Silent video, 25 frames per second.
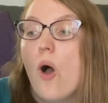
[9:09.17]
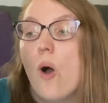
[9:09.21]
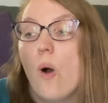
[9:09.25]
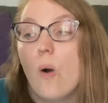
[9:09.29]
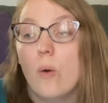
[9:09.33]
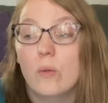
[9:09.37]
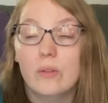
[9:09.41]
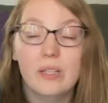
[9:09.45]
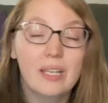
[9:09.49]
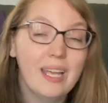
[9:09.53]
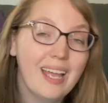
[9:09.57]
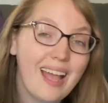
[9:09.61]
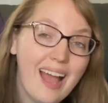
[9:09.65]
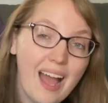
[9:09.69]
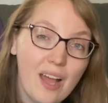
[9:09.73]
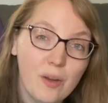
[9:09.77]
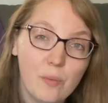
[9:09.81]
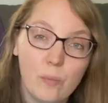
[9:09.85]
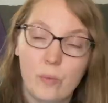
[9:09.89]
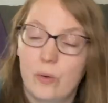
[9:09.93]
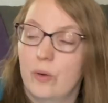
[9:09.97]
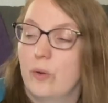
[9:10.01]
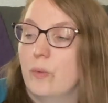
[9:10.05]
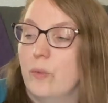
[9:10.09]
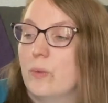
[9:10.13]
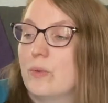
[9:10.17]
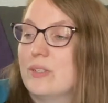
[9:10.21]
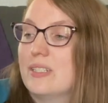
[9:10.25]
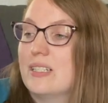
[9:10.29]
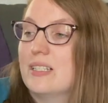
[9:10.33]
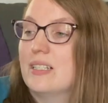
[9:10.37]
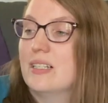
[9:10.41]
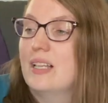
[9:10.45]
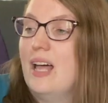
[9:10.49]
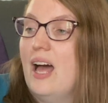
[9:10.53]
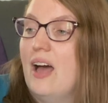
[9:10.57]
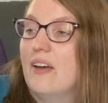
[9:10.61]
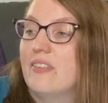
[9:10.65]
only Edward was
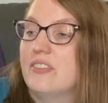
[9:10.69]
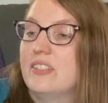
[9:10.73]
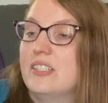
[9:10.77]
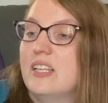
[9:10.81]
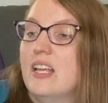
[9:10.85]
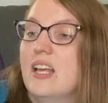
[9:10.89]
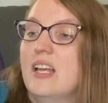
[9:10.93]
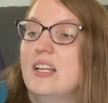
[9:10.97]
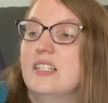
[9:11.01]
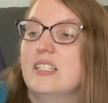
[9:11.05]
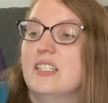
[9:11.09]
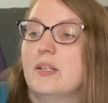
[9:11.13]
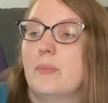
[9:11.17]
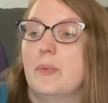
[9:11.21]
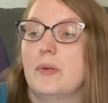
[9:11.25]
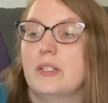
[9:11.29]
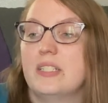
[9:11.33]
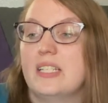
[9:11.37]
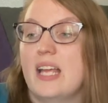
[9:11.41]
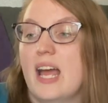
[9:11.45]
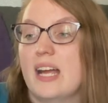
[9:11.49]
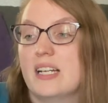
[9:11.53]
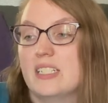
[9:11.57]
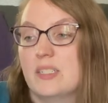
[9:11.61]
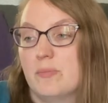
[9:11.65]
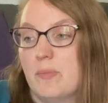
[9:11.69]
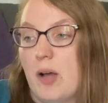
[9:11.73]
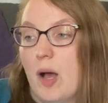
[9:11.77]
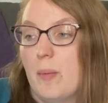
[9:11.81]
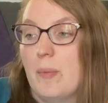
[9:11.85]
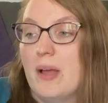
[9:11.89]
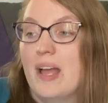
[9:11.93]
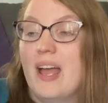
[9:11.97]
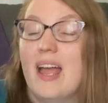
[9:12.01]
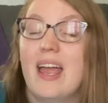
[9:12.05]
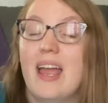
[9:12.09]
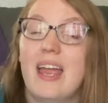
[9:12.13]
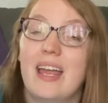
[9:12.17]
left to protect
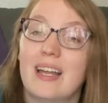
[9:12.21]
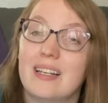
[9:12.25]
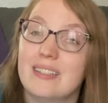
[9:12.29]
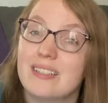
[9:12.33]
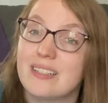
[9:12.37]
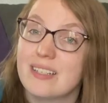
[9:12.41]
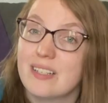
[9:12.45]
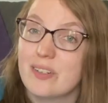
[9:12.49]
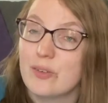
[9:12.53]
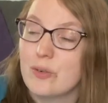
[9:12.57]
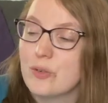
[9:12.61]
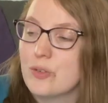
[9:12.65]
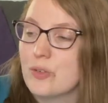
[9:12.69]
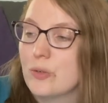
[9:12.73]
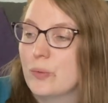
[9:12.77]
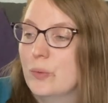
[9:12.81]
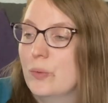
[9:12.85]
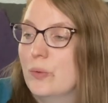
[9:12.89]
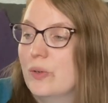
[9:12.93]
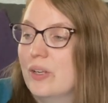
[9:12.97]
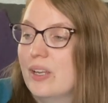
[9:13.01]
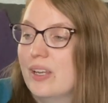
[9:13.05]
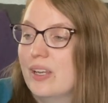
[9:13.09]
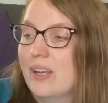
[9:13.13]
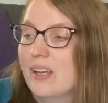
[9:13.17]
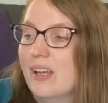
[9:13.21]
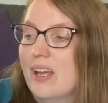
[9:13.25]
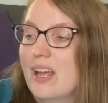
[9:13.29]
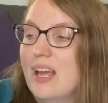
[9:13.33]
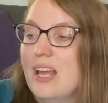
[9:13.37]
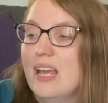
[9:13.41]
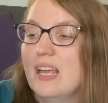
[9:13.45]
Mama and little Trudy.